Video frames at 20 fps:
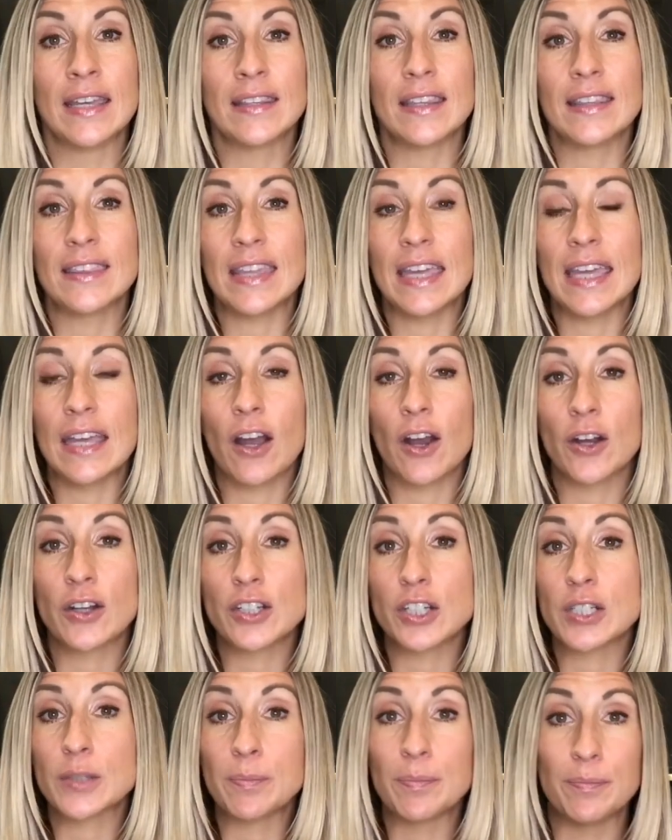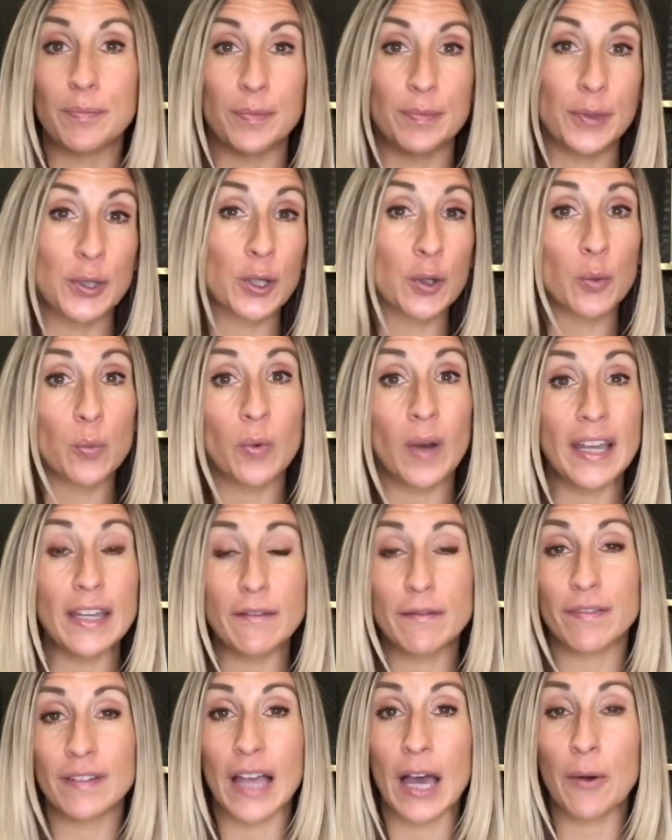that they are just pure
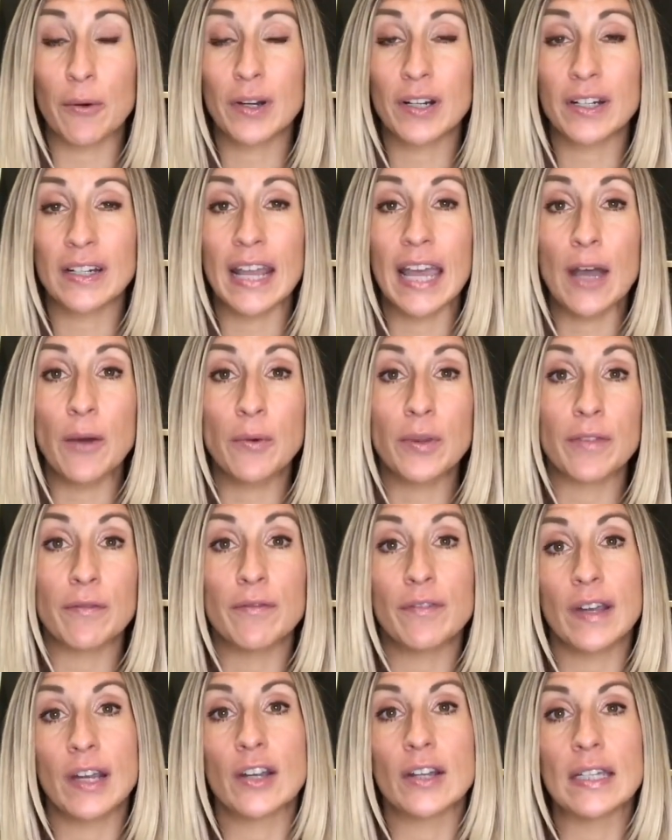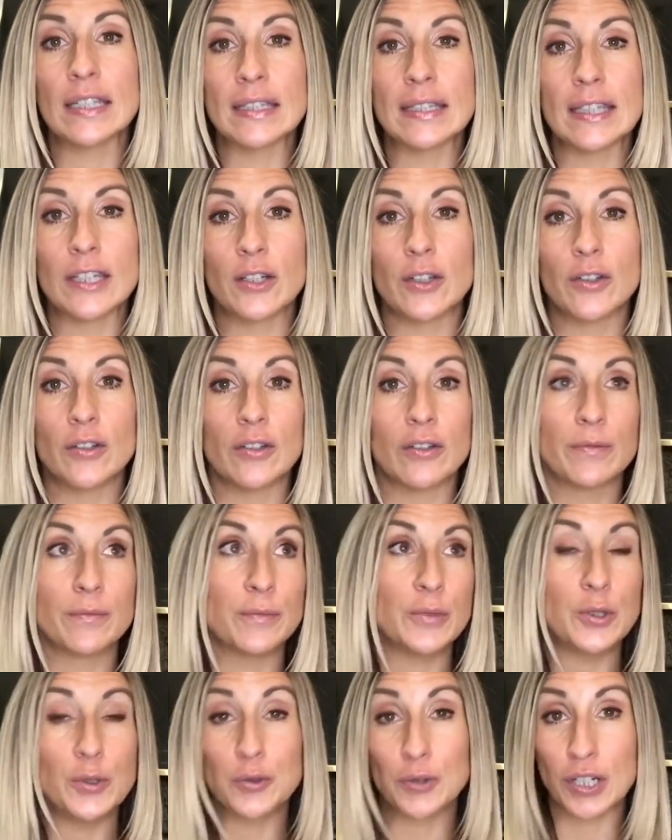white flour now with very little
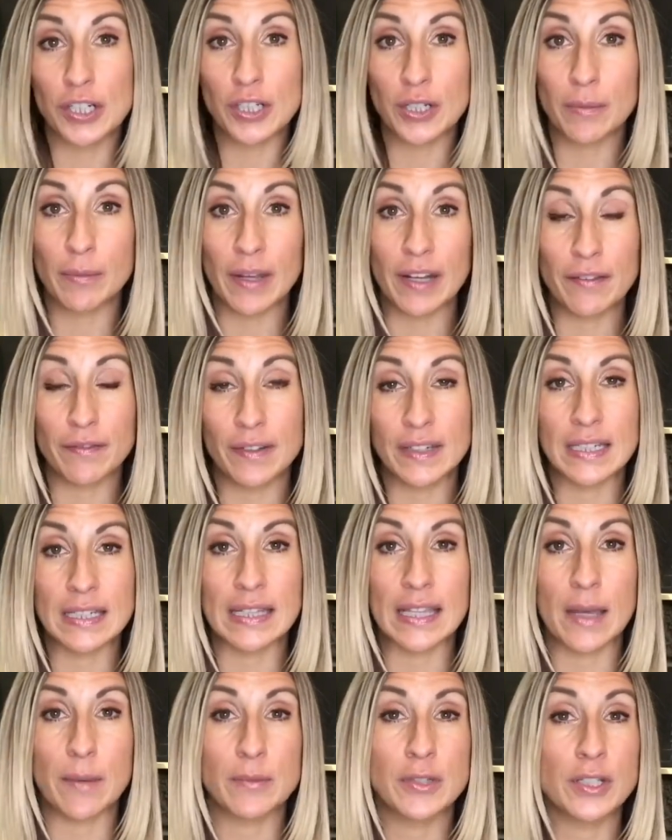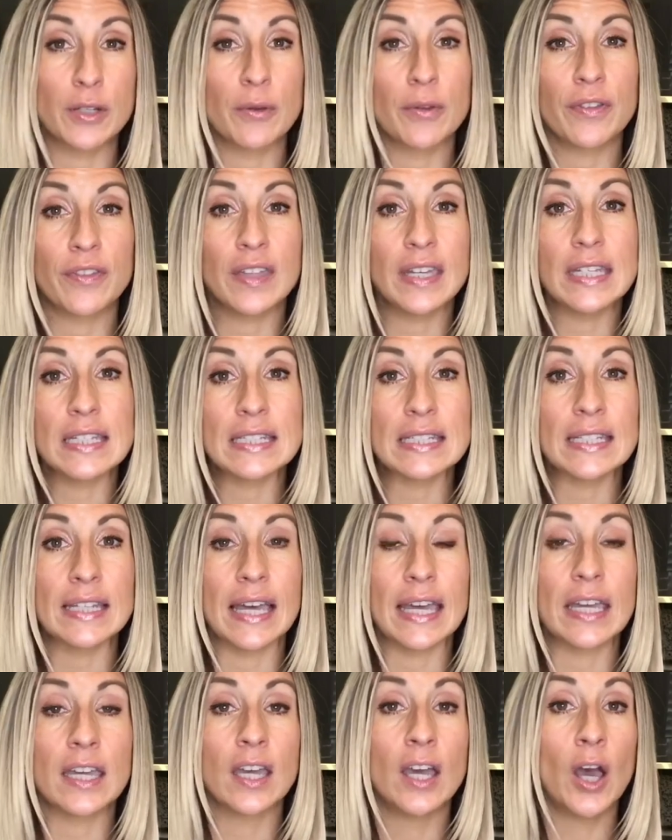nutrition benefit to them. So things
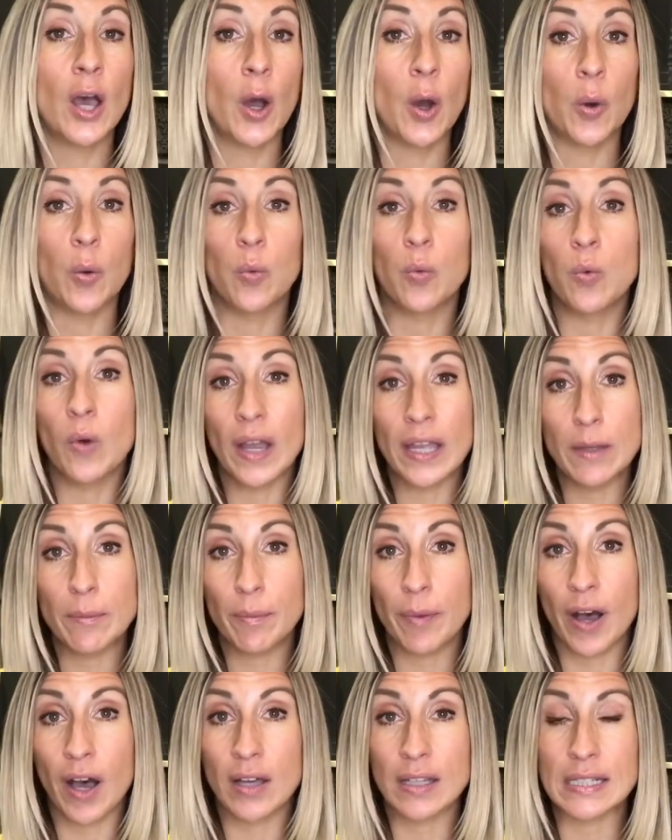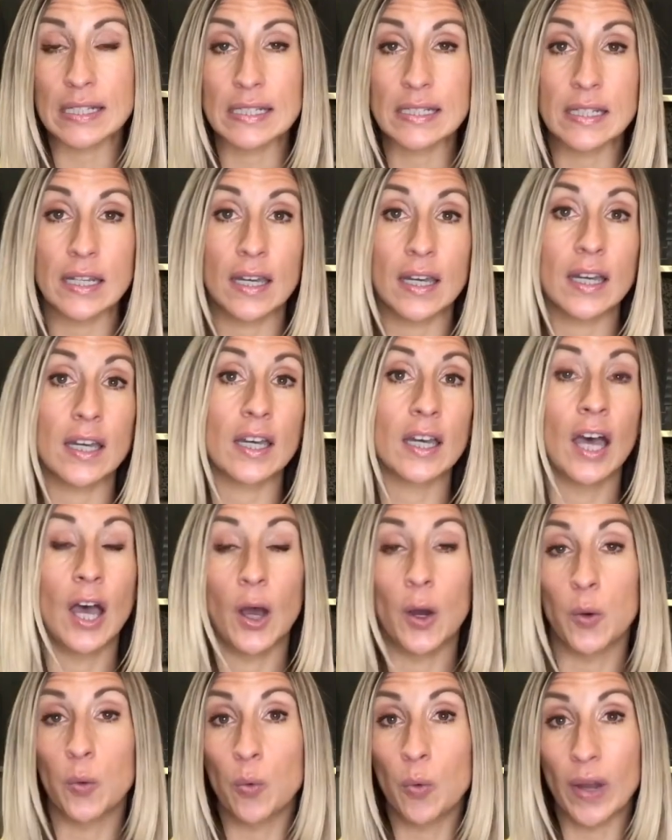like white pasta,
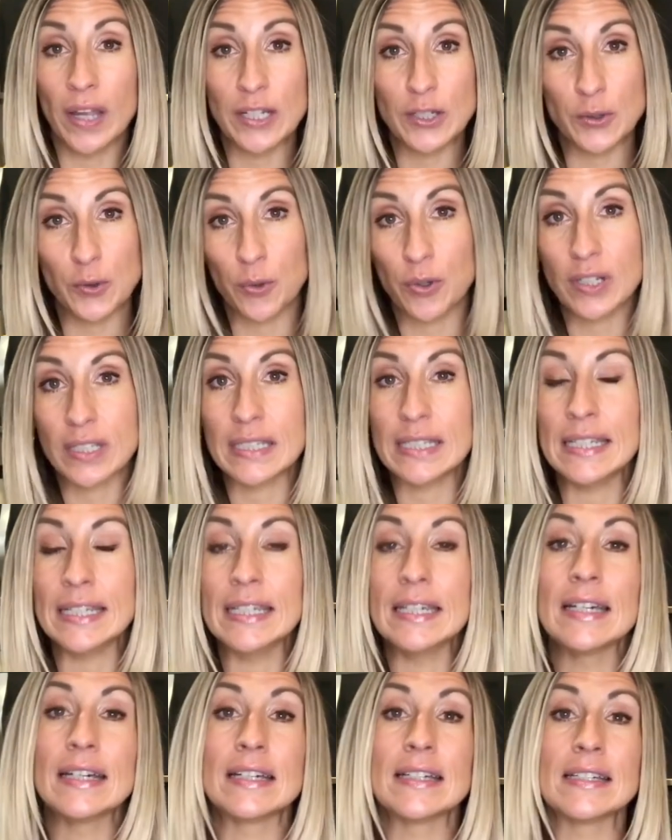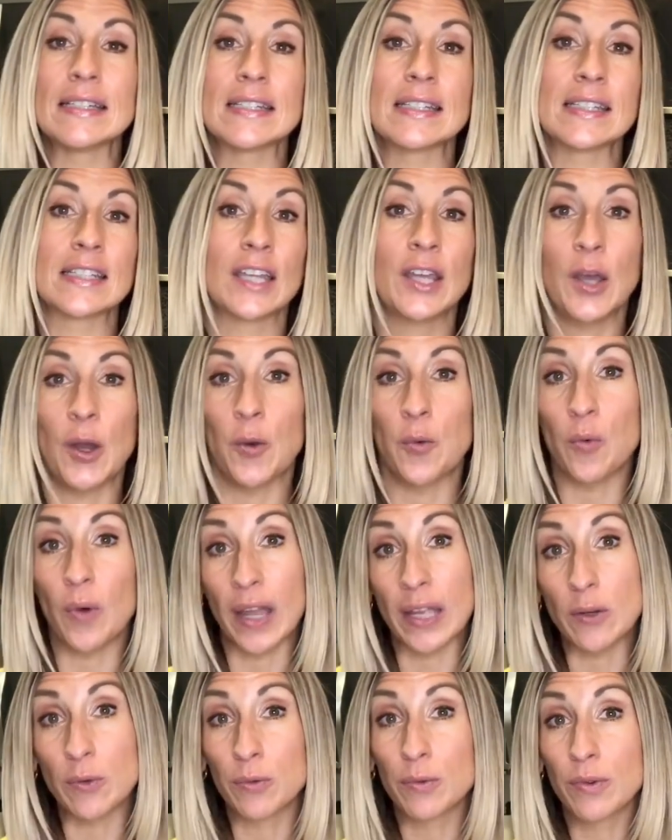white tortillas,
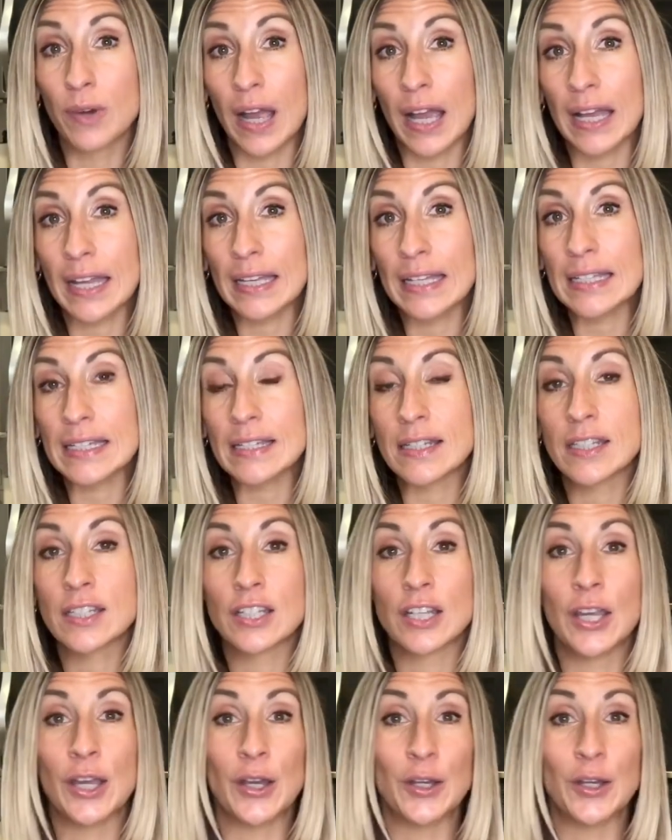white rice,